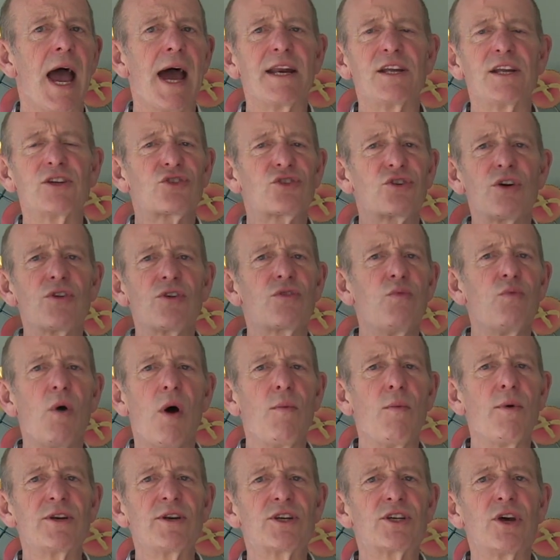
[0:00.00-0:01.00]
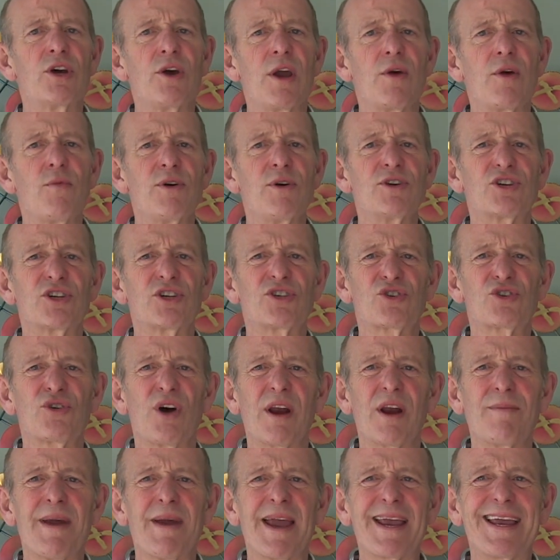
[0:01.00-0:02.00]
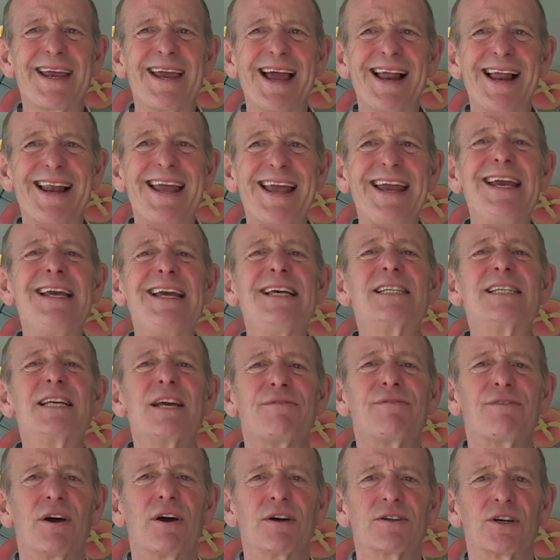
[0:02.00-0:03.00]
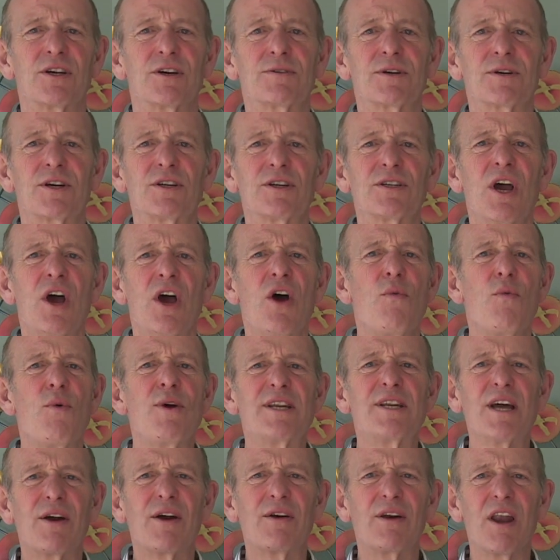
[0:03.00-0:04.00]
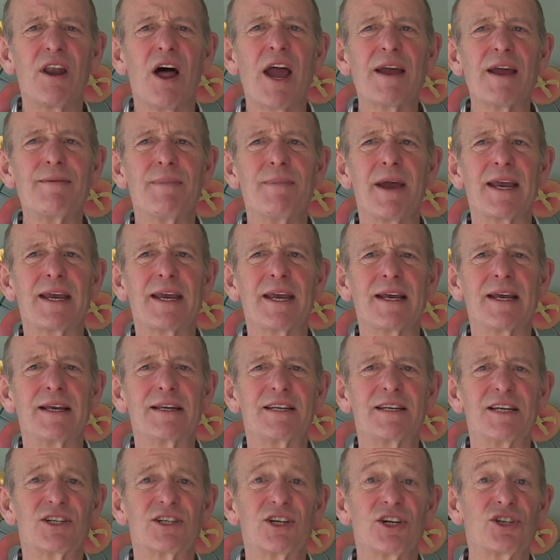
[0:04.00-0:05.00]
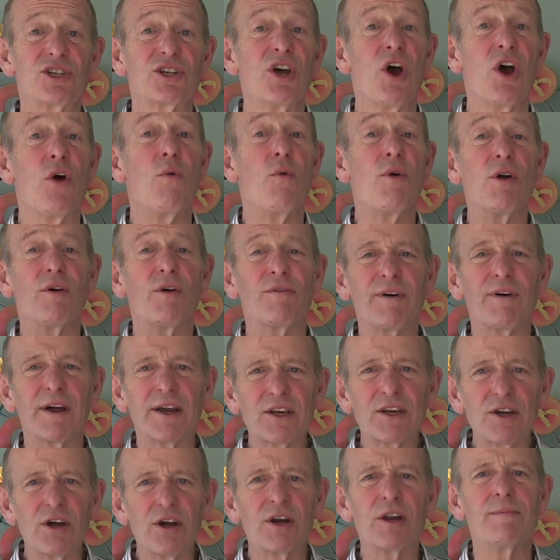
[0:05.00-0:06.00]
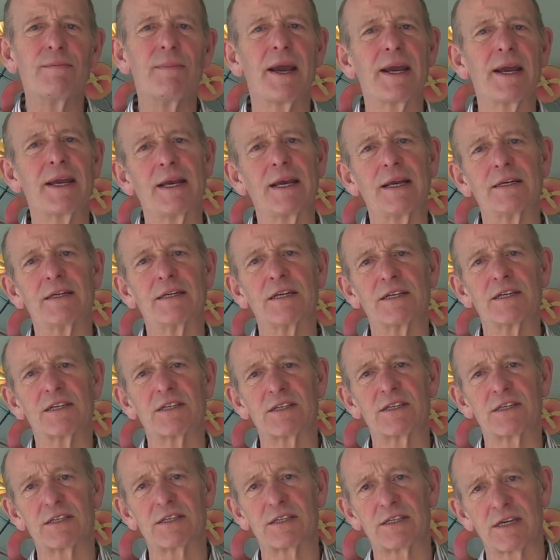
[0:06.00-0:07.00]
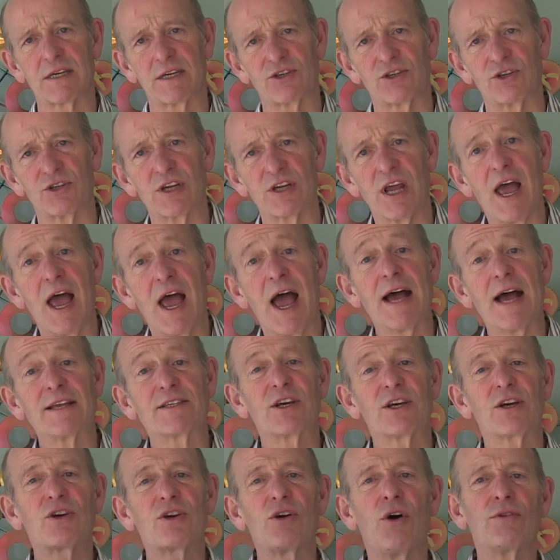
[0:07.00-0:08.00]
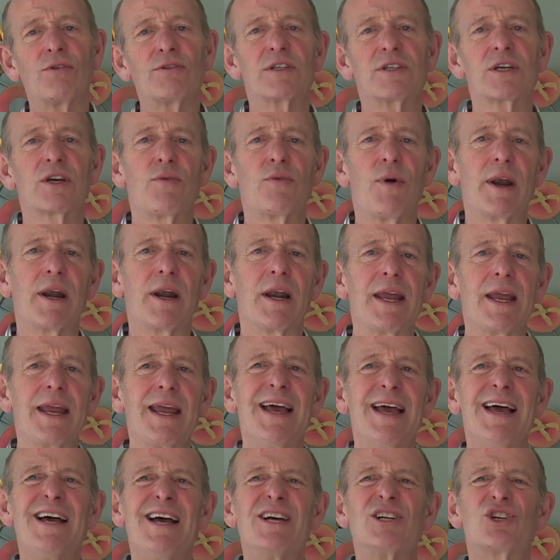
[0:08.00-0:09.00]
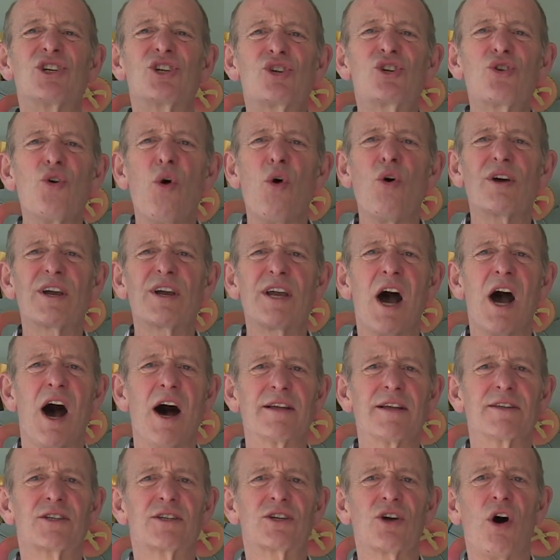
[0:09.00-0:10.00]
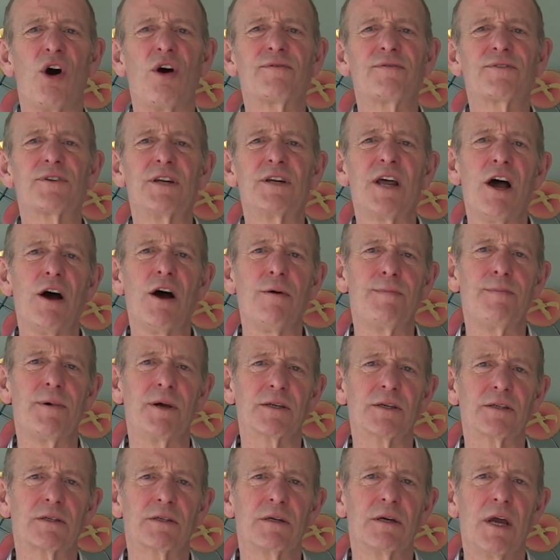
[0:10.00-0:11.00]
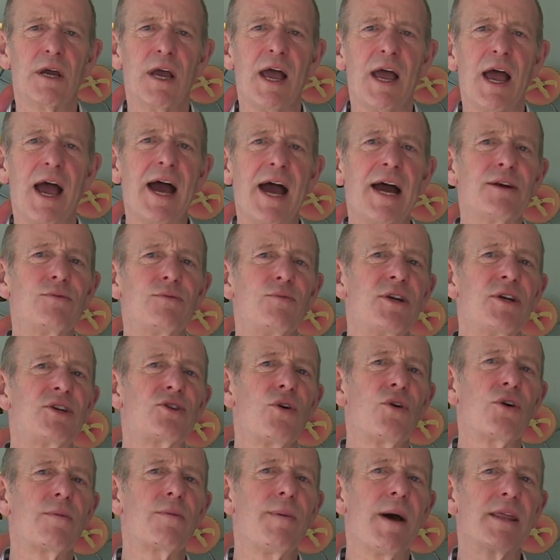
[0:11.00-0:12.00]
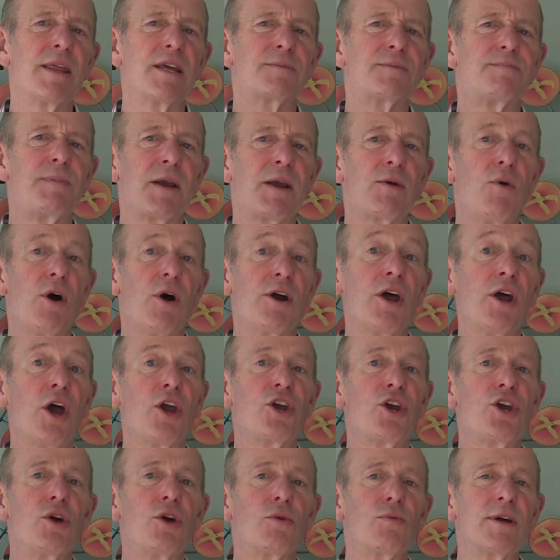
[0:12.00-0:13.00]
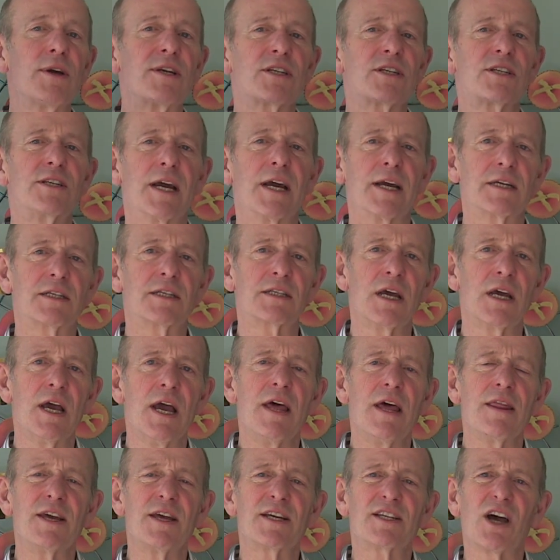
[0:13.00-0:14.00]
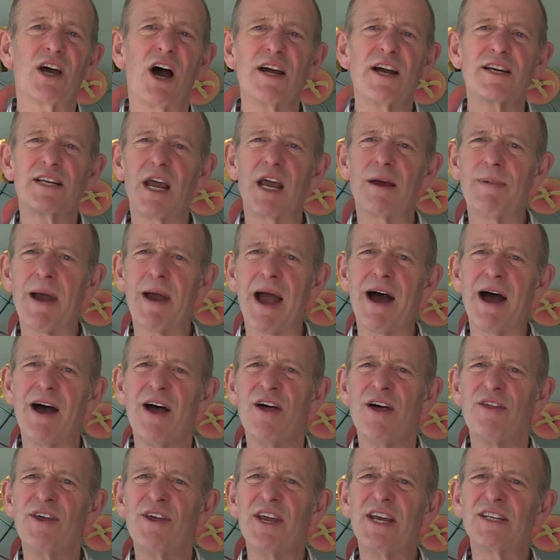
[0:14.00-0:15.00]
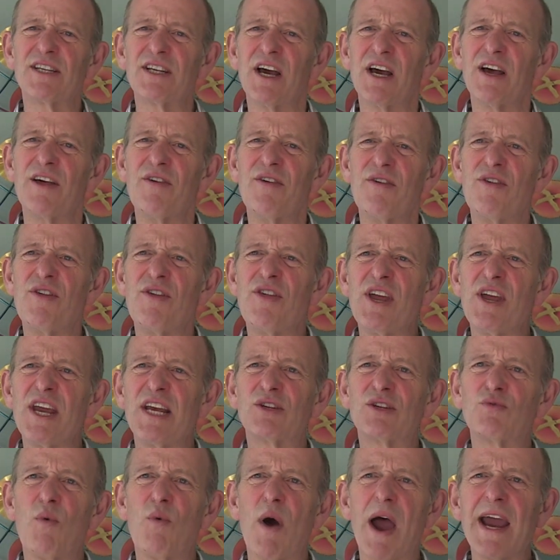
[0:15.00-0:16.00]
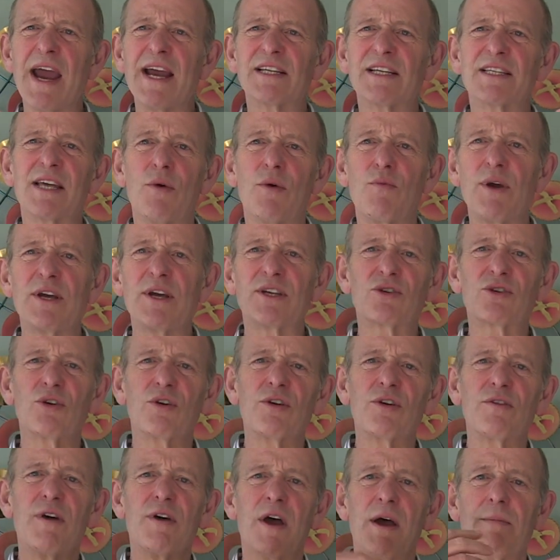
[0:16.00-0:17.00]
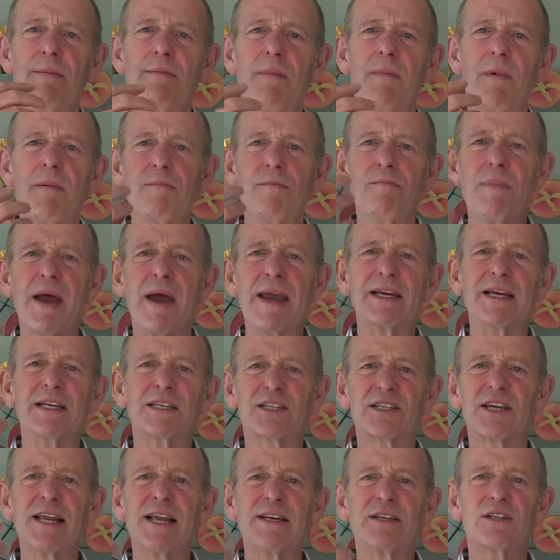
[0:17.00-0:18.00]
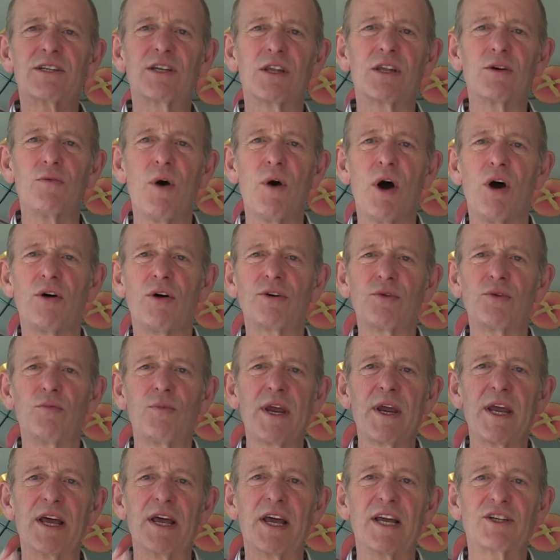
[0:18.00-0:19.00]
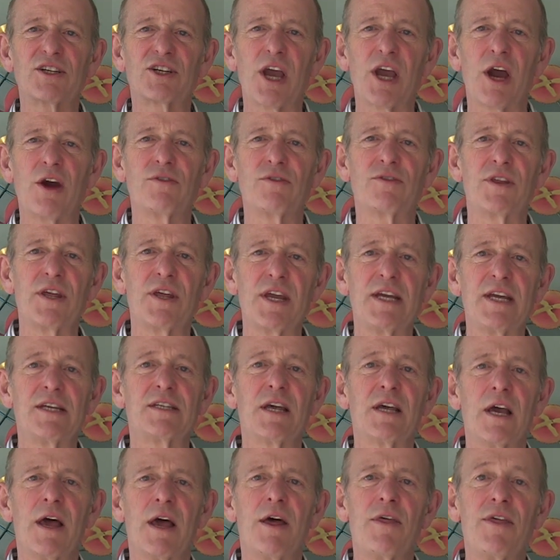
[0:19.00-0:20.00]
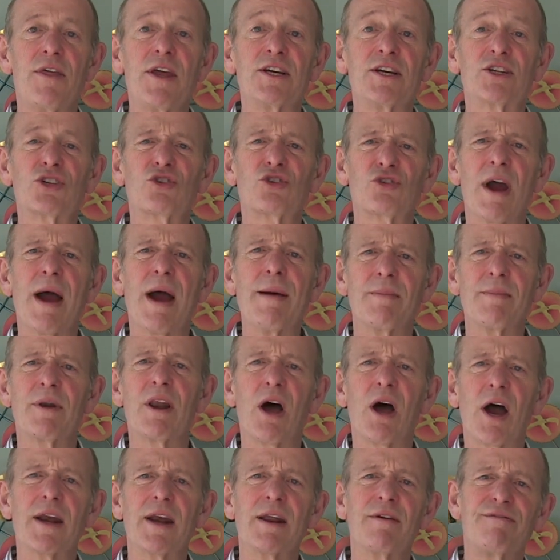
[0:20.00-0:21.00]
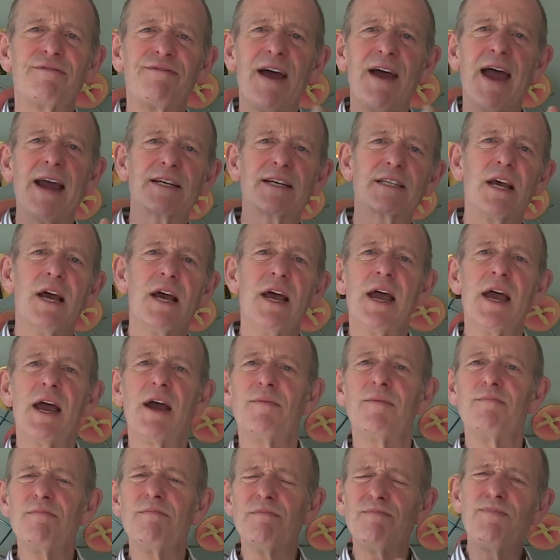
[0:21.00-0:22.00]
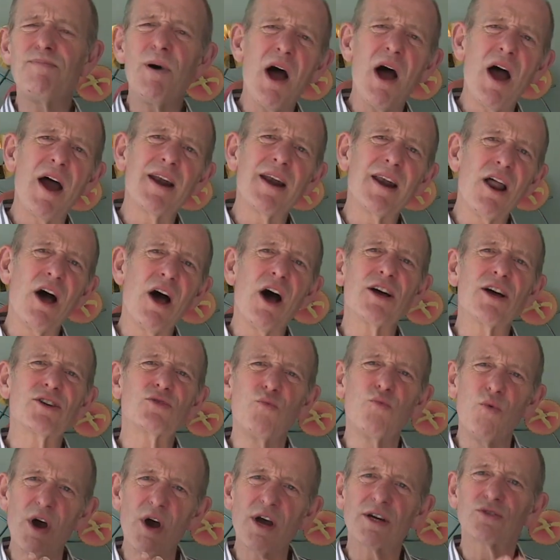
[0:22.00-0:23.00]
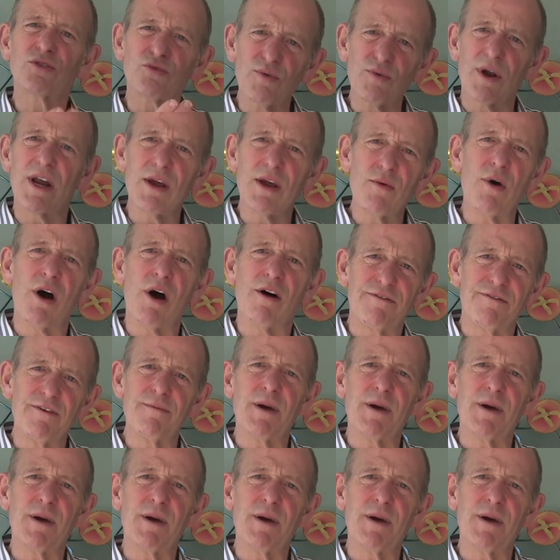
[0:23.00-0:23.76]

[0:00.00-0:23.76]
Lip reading: And in truth, what we're doing, we're just trying to make it easy for ourselves because we don't like making decisions. We're not very good at making decisions. And so consequently, shortcuts often help us. And we talk about this big word, heuristics, this idea about these ways that we sort of make sense of the world, and we go these tramline effects. By and large, works really well